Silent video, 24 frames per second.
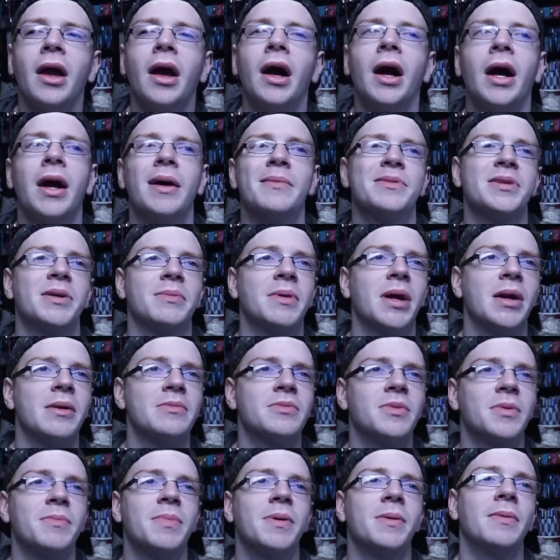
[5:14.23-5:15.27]
um,
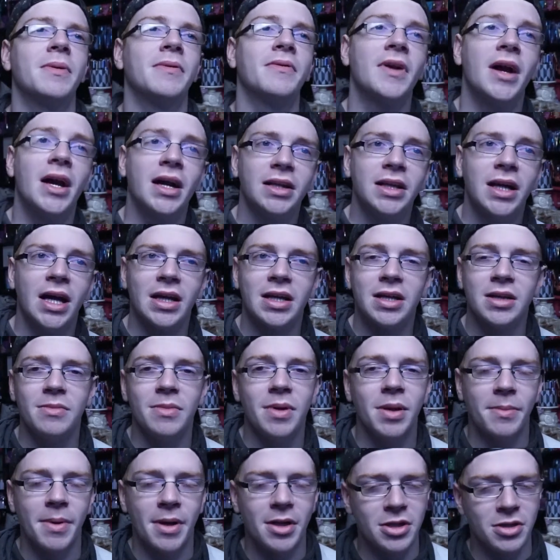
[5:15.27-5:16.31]
sometimes when people have contacted
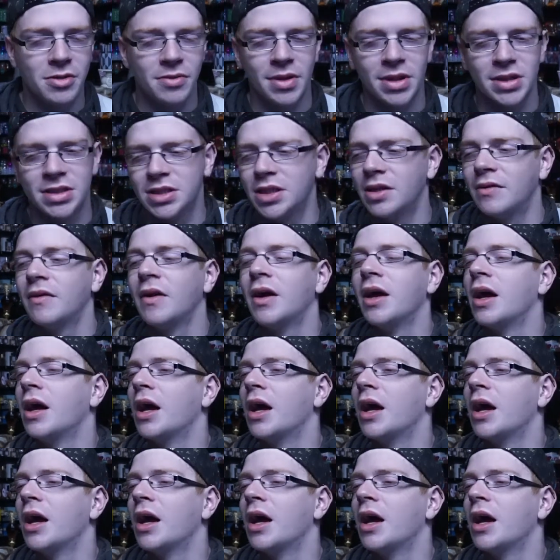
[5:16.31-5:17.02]
me about doing stuff,